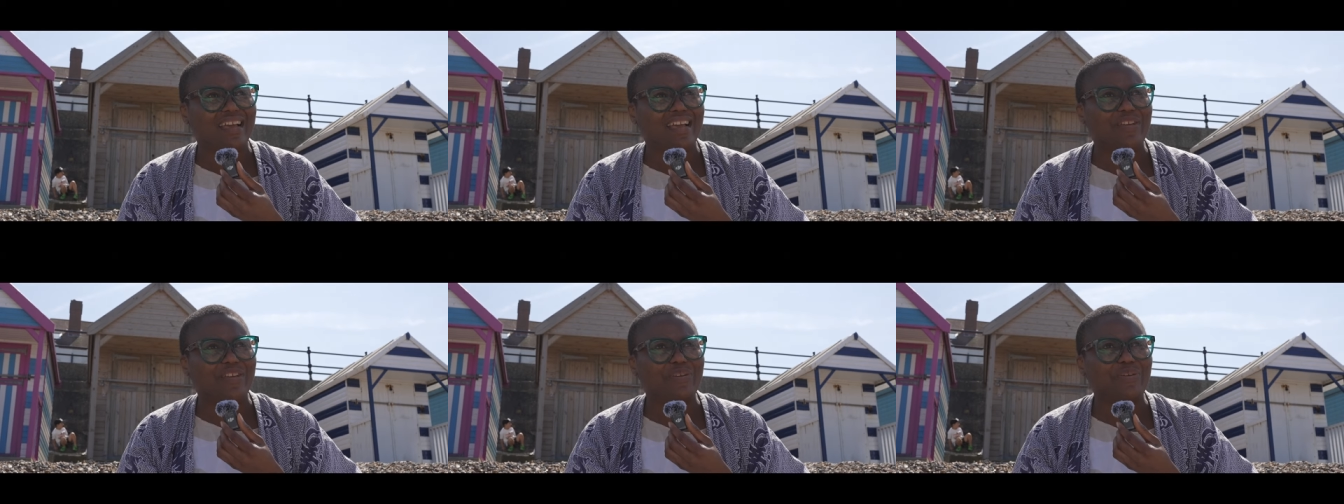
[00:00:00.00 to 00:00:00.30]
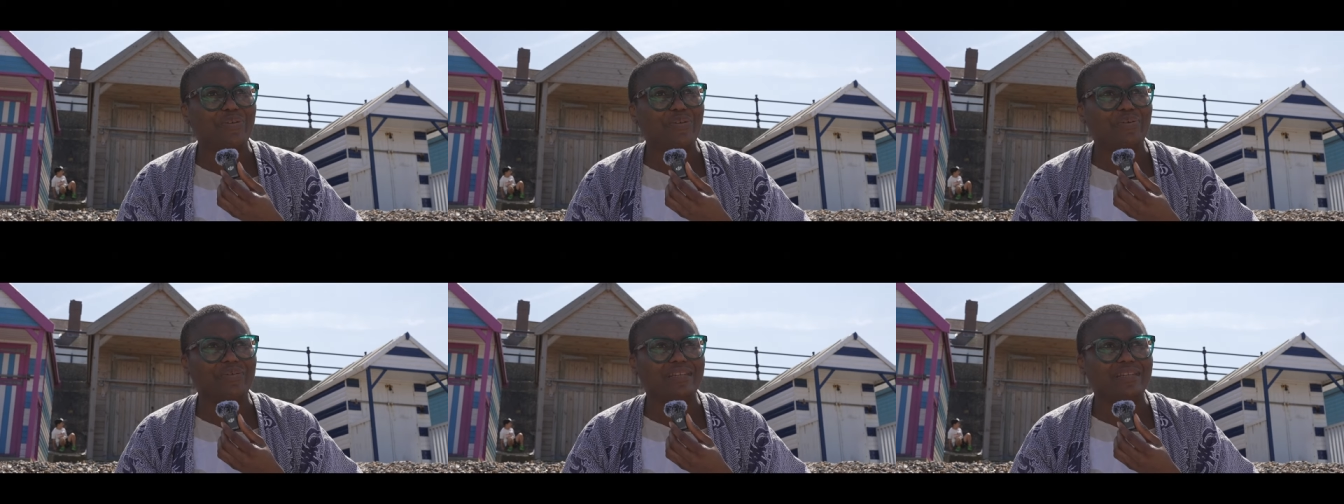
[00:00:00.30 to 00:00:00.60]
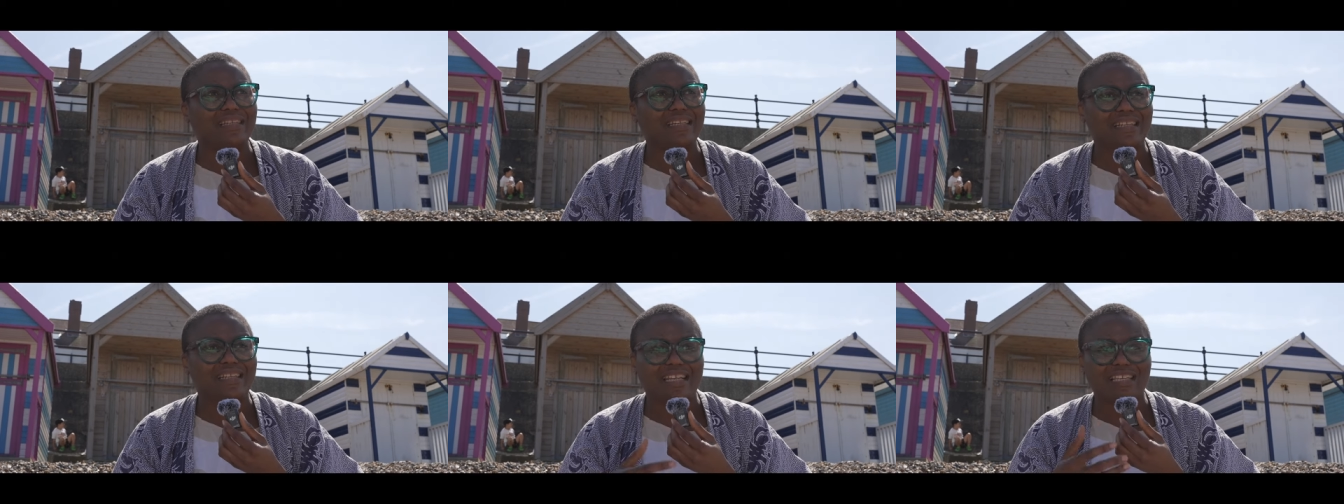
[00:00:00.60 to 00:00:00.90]
You know,
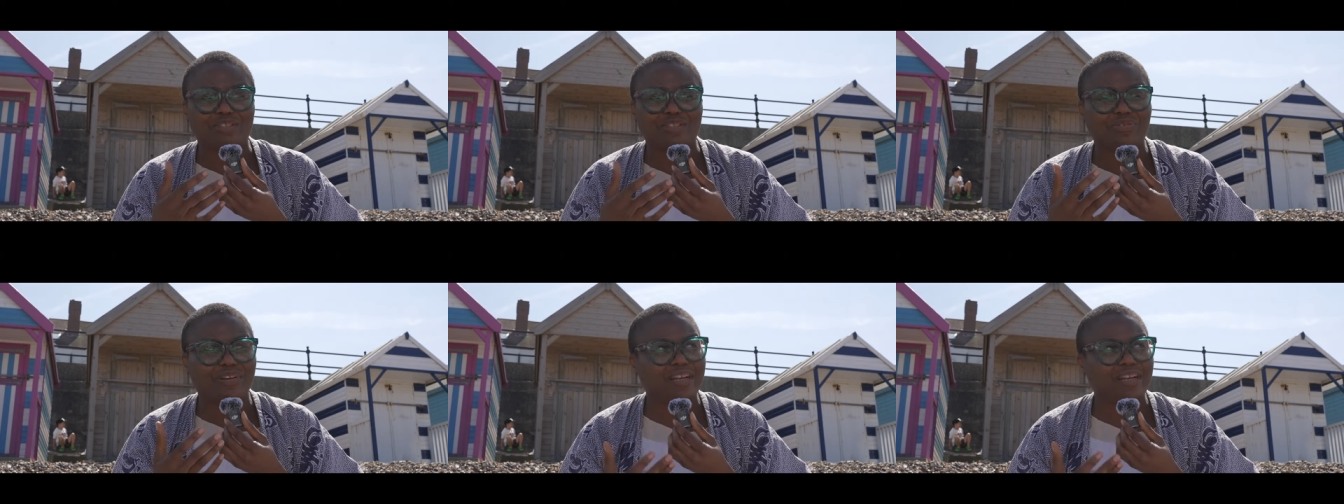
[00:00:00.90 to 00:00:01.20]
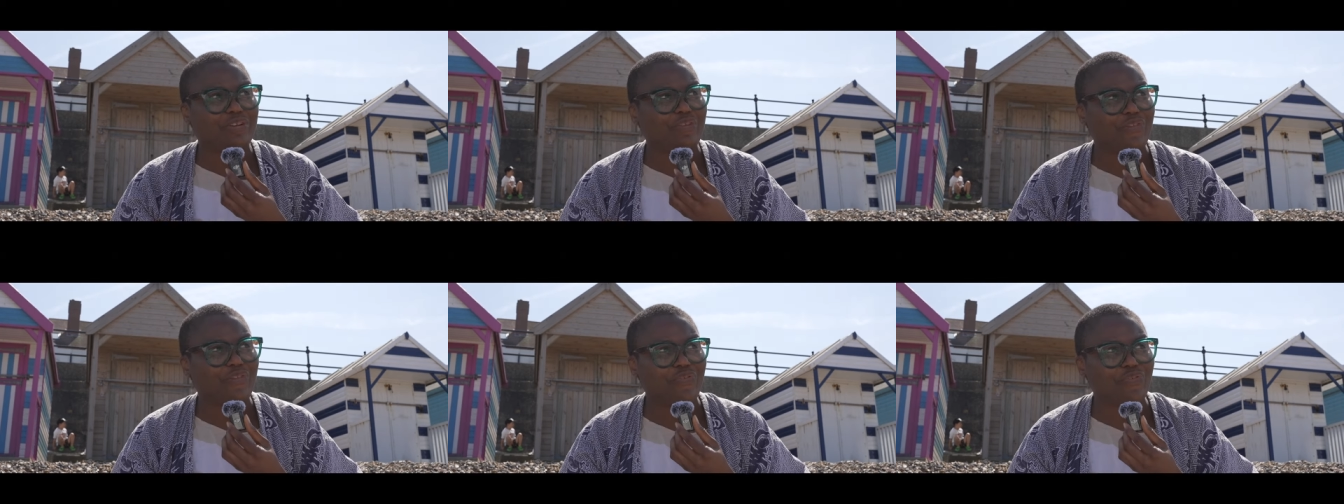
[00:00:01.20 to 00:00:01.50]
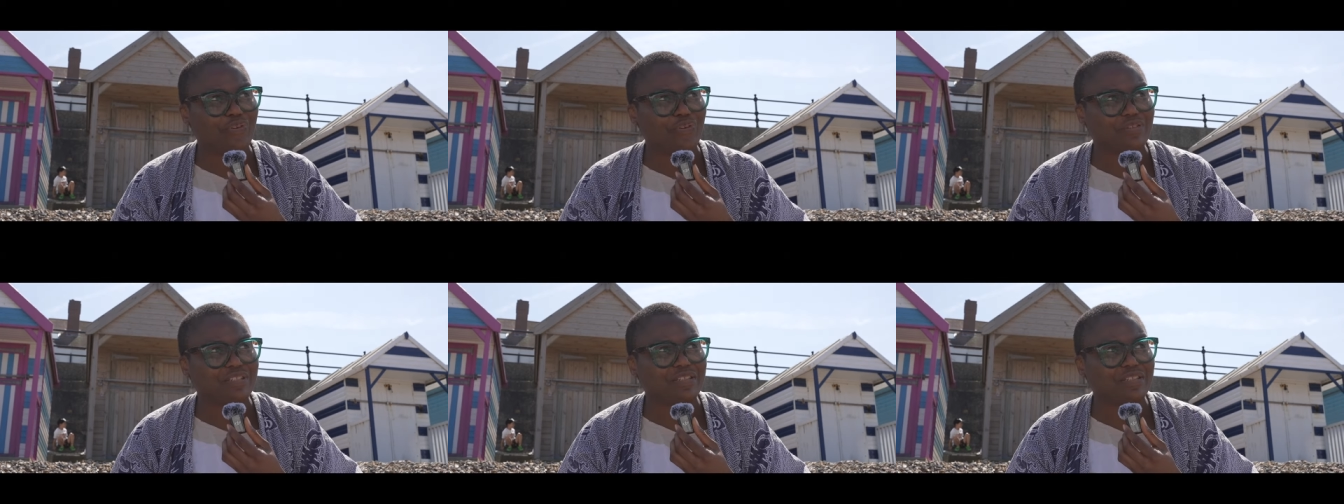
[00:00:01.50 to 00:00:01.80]
there's not enough
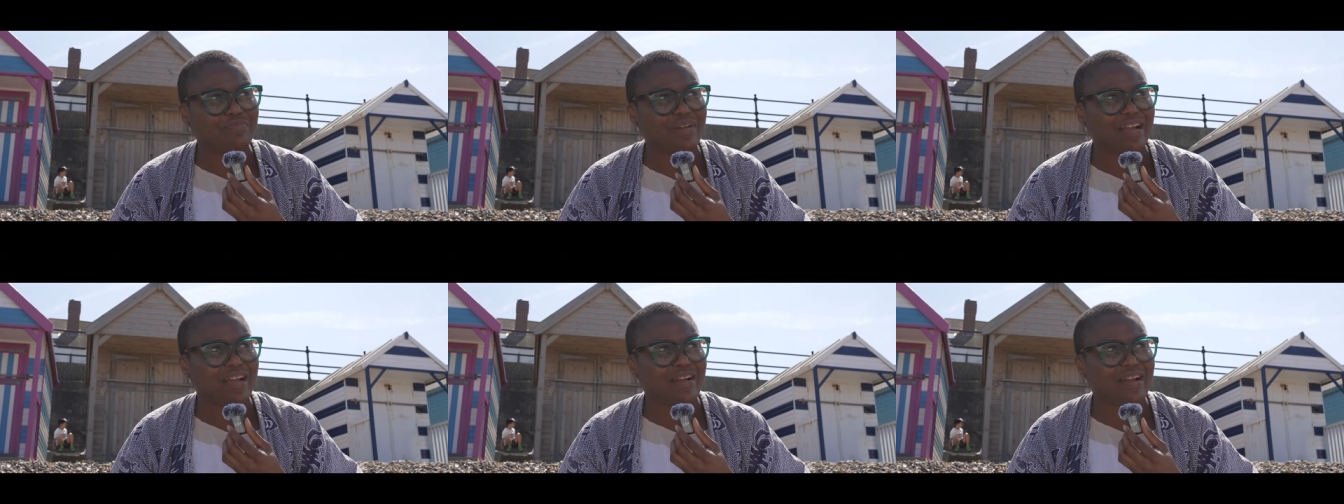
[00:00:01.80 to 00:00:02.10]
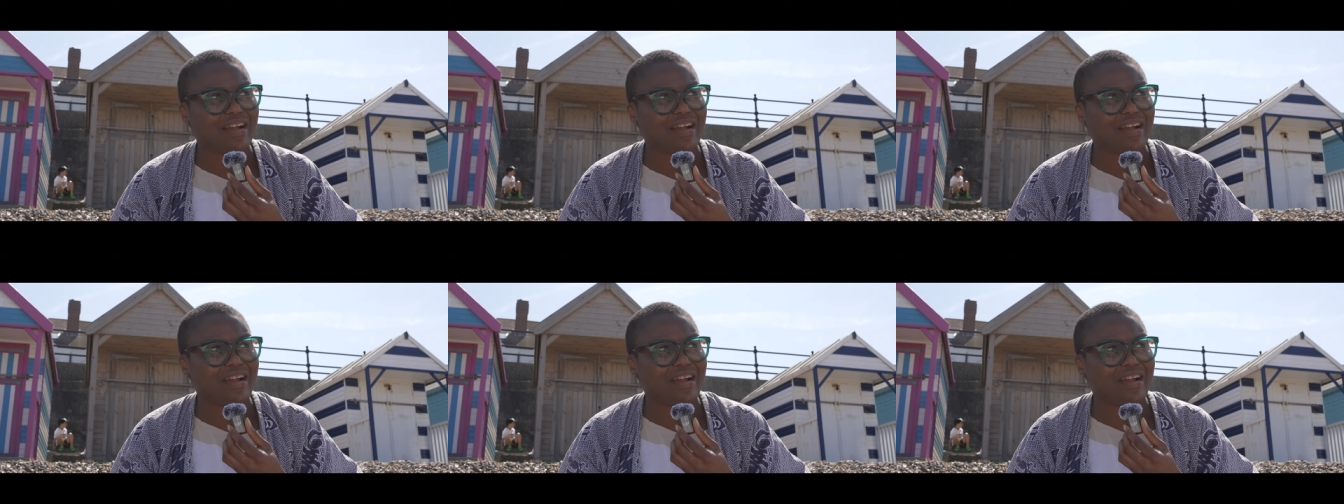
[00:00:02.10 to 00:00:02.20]
funds in my